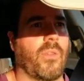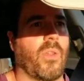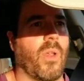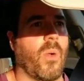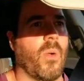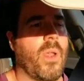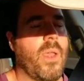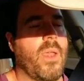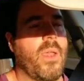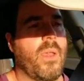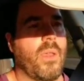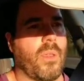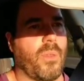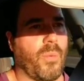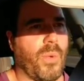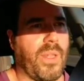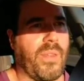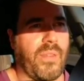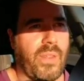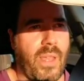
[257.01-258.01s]
So
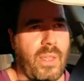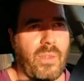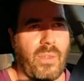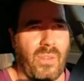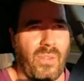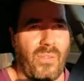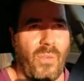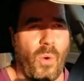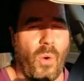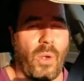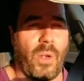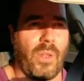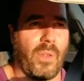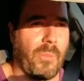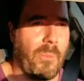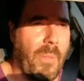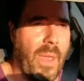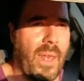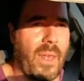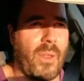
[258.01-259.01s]
3 sets for as
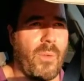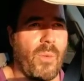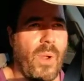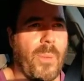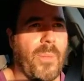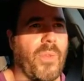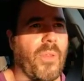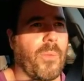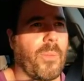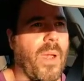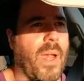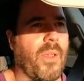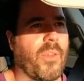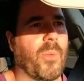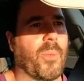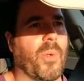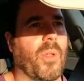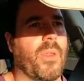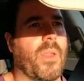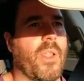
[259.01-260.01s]
many reps as
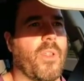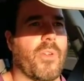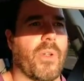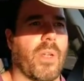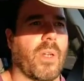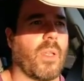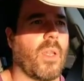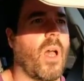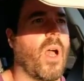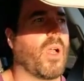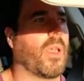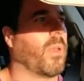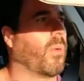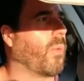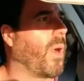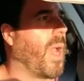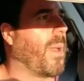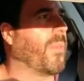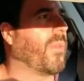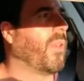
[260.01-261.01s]
possible, and then you're going to log the
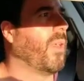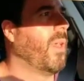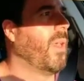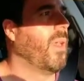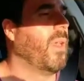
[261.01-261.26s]
reps.